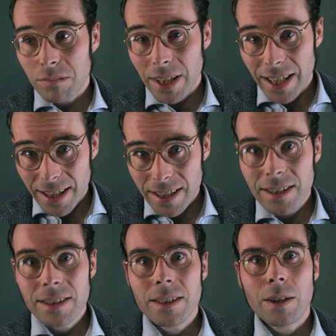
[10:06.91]

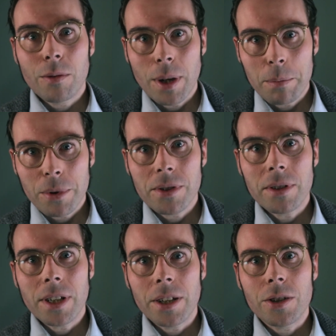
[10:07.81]
is a
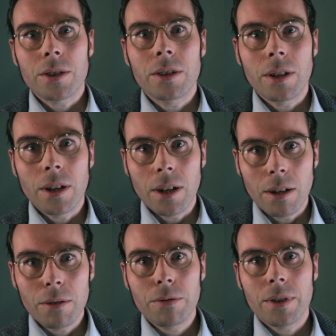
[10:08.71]
representation
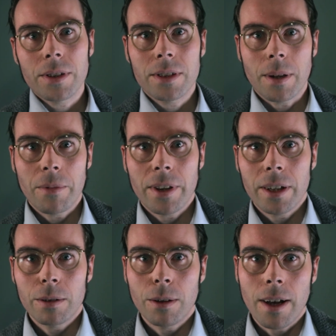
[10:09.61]
of something
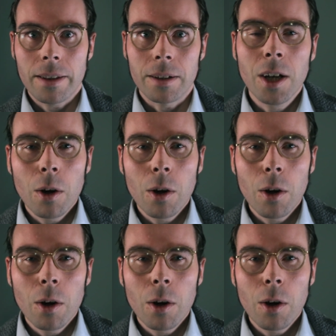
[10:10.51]
or other?